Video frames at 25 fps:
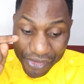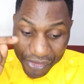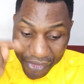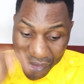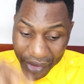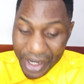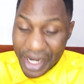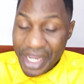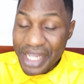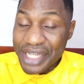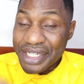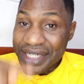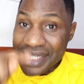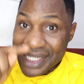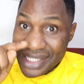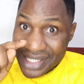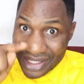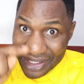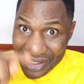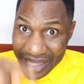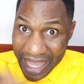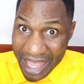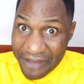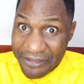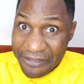Following this
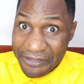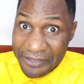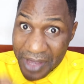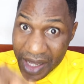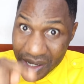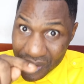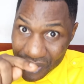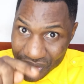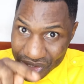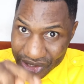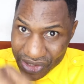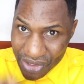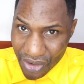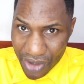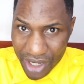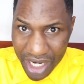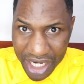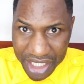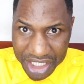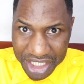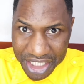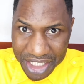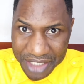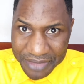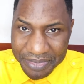FL
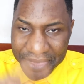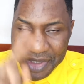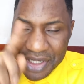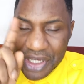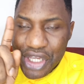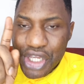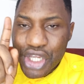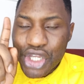scholarship,